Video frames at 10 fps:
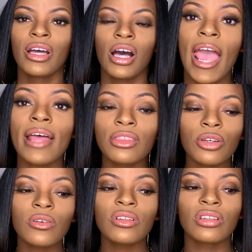
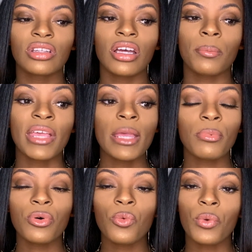After the
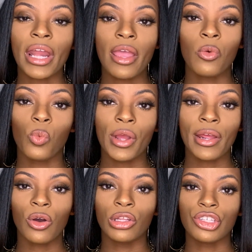people, when they went
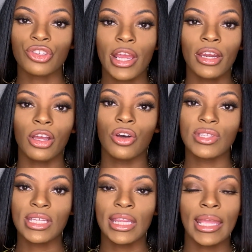on the train to go
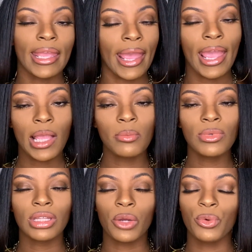to the
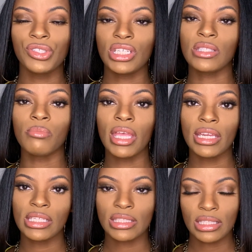game, there was just me and
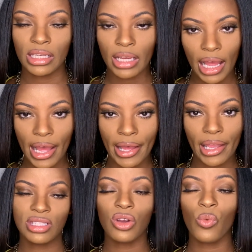this guy
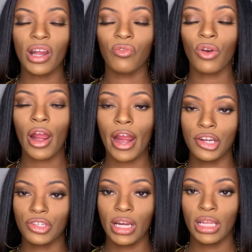still waiting for our
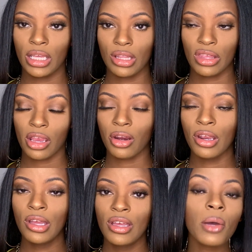train to get there.
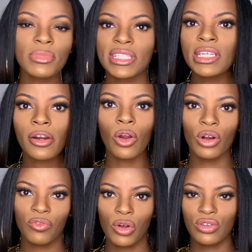I'm sitting there on
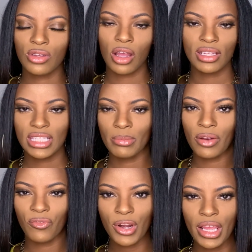the phone talking to my
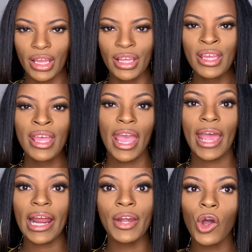friend,
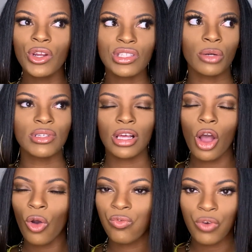and I noticed there was a
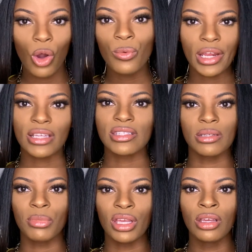whole phone next to
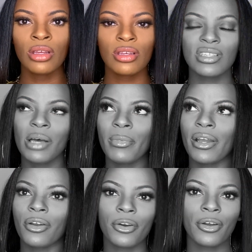me. So I'm
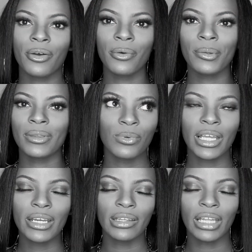like, girl, well, they
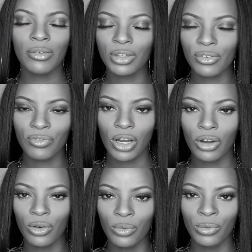didn't left their
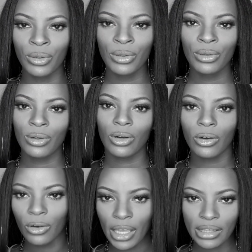phone
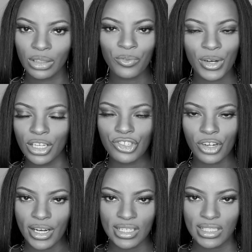at the freaking
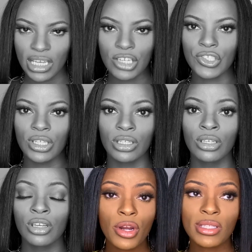train station.
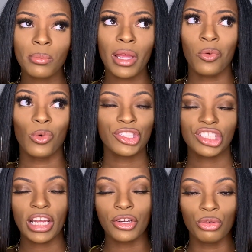First, I'm like, what should
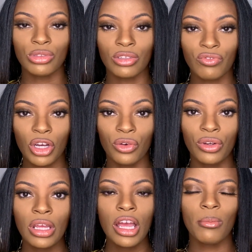I do with the phone?
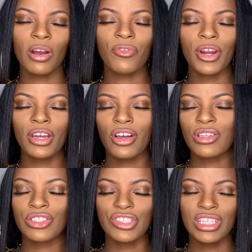My friend goes
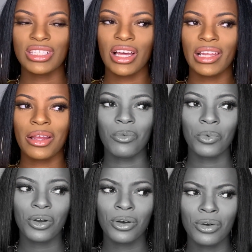and she's all like,
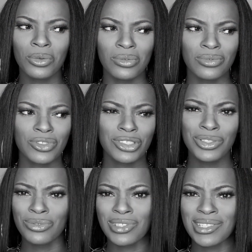well,
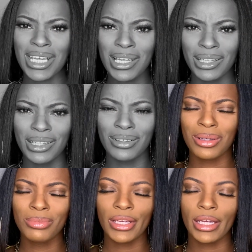shoot, sell it.
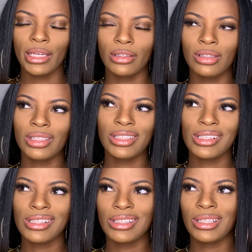I'm like,
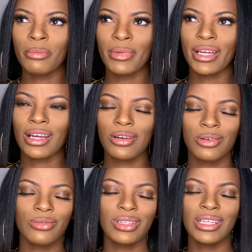I
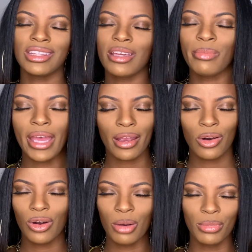don't need that bad
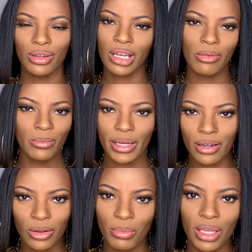karma coming back
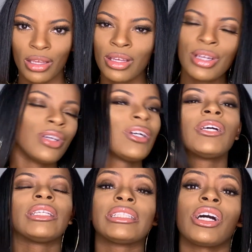on me.
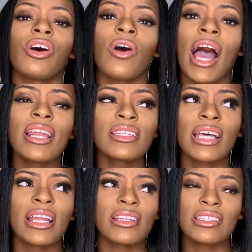So I
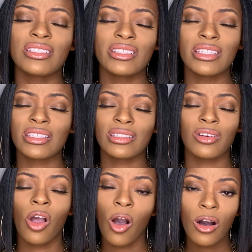decided to just
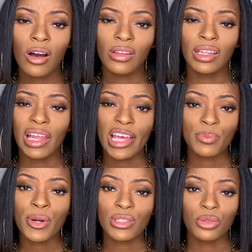call the last
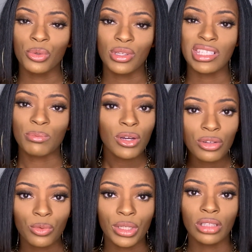person who he
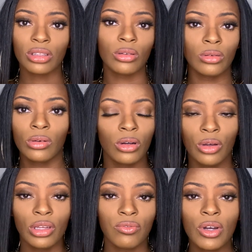spoke with
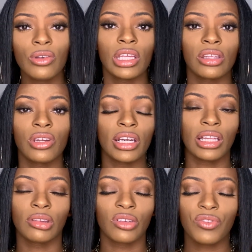on the phone, let them know they
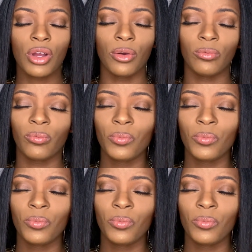left the phone.